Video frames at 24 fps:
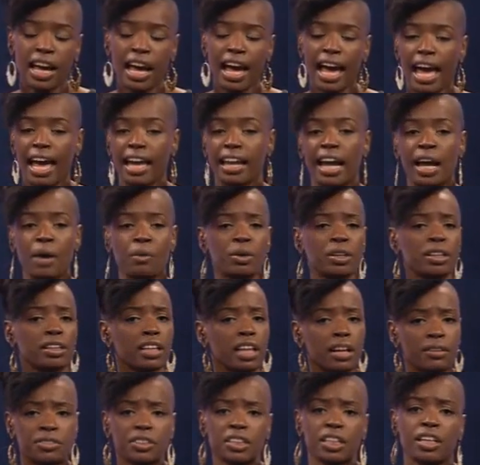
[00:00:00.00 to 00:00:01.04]
and I would
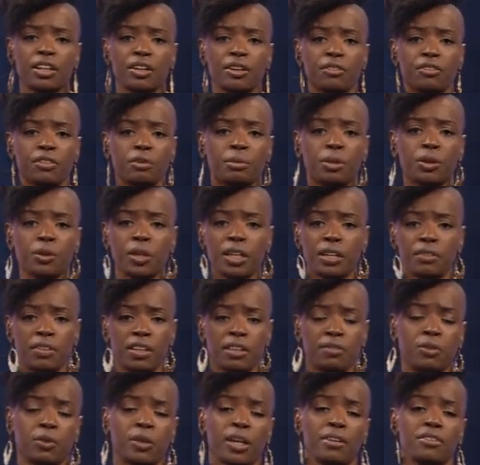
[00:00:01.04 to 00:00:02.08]
love to hear from you, even
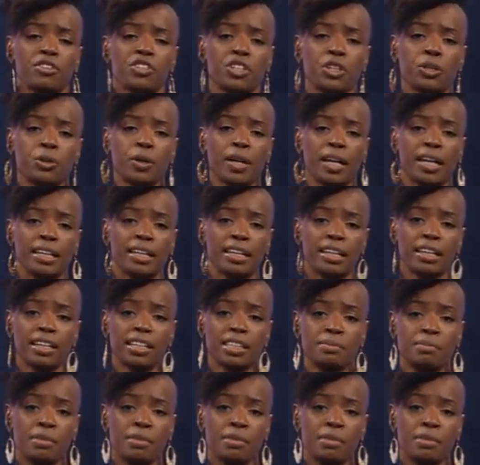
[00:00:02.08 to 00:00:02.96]
if you have show ideas.